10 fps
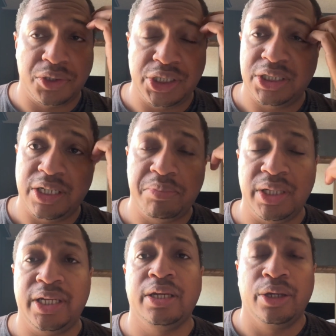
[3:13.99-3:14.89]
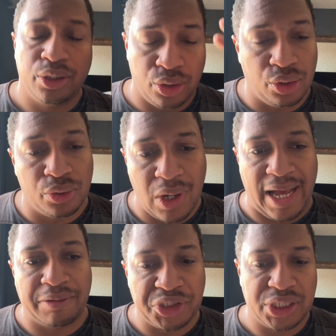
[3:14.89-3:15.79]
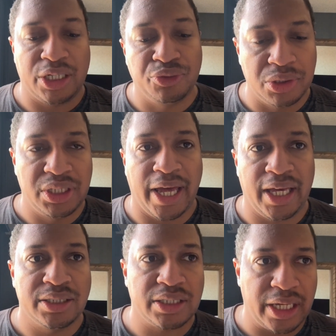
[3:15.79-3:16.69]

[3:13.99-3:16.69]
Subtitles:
just simply you have scheduled days